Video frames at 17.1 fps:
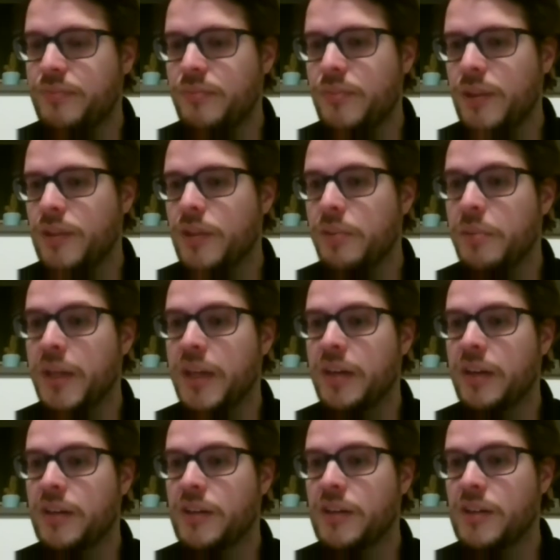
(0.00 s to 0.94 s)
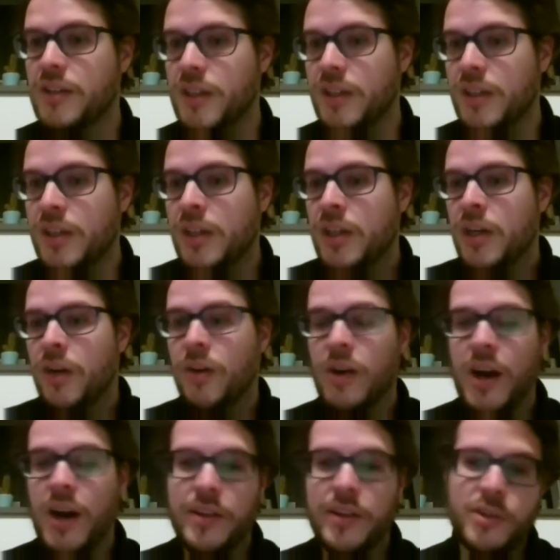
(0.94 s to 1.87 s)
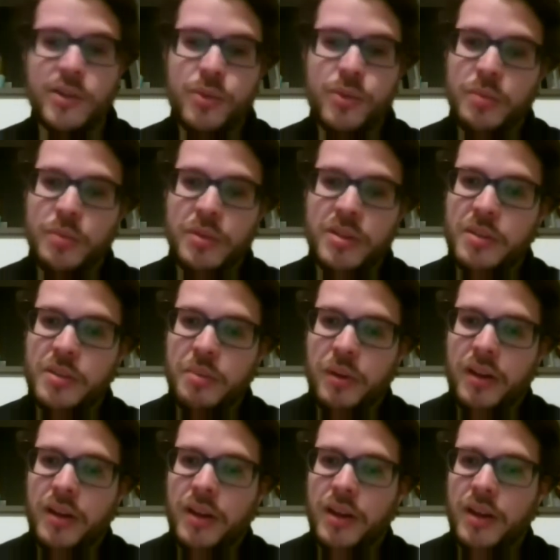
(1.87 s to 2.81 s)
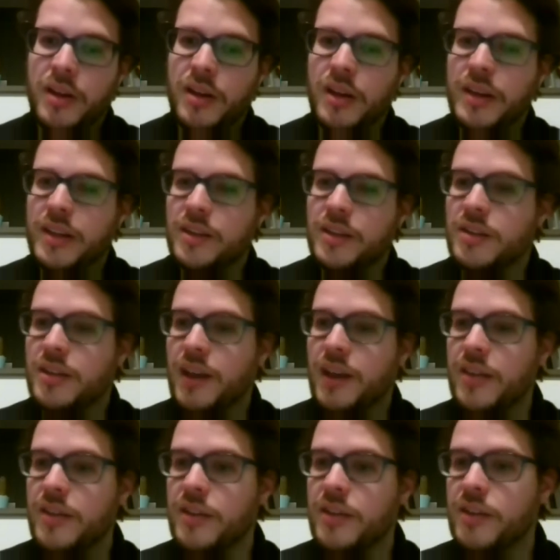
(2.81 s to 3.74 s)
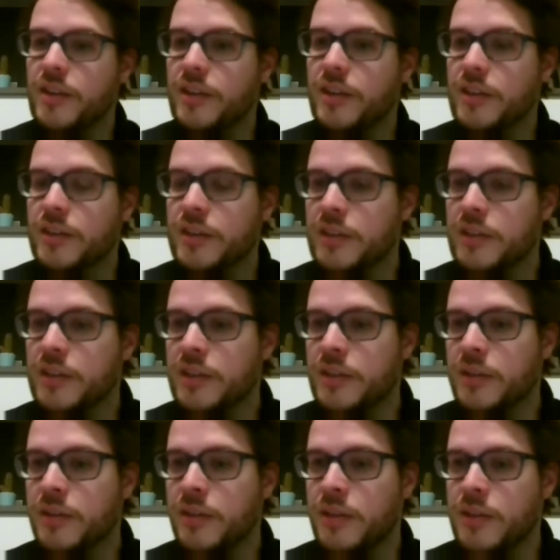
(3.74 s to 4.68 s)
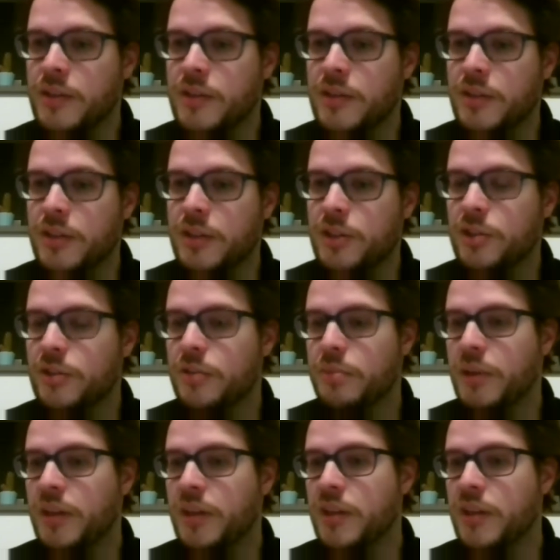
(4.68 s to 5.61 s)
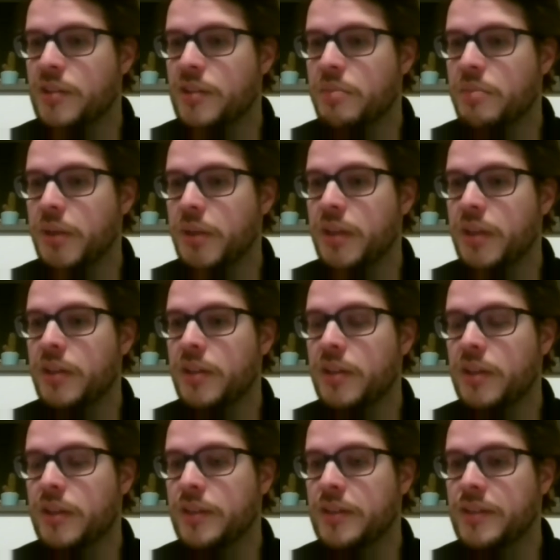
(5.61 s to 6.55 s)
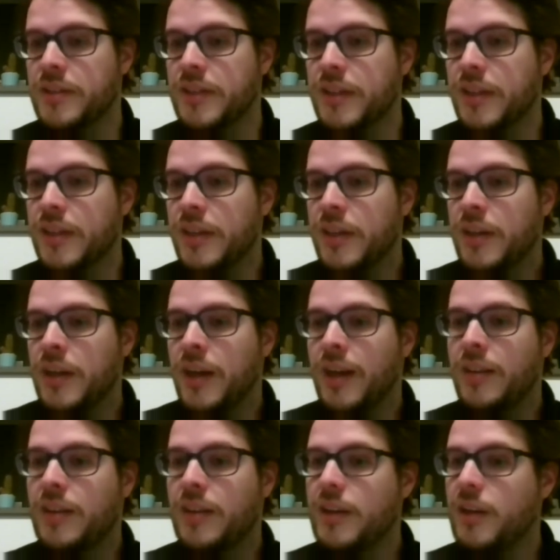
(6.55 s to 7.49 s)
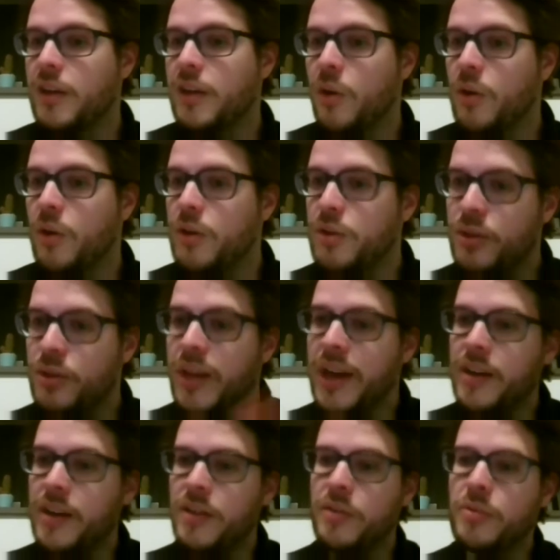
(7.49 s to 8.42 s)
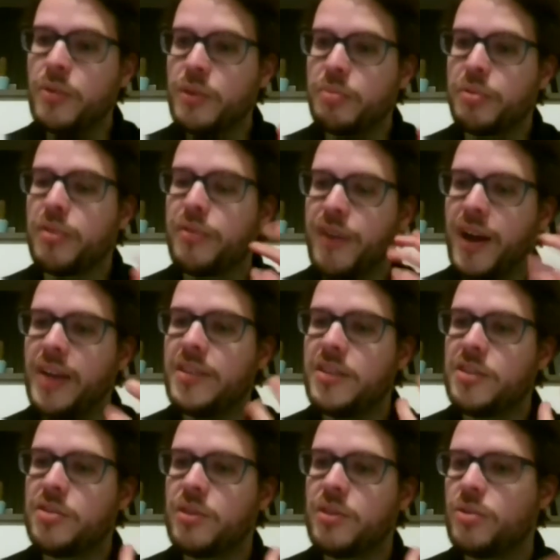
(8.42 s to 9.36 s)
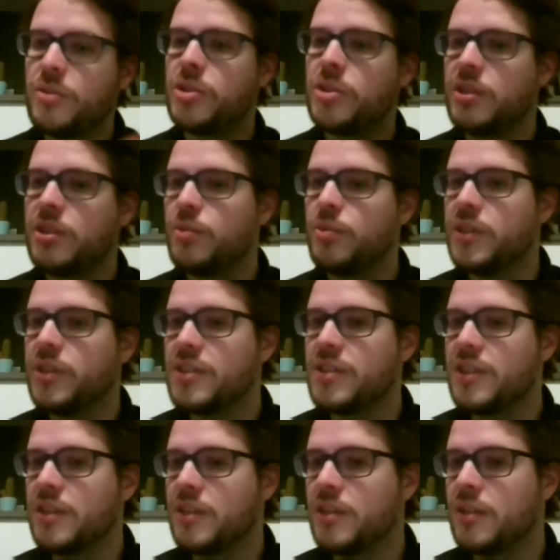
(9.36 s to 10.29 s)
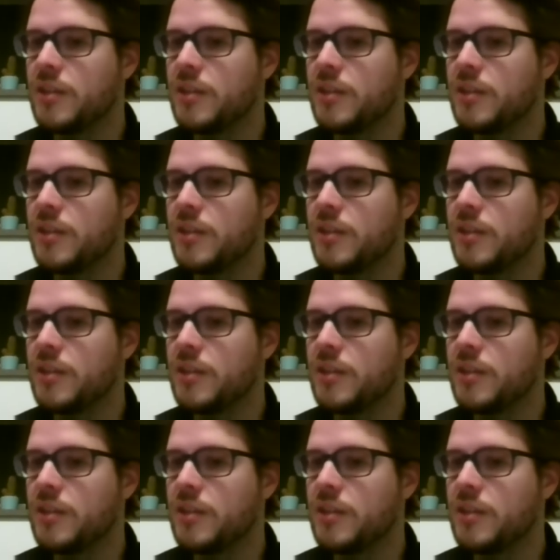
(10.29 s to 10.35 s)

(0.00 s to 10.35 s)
the MiCAR, or others will be simply a legal tender as issued by the ECB. And I think all together will provide the solution that we as an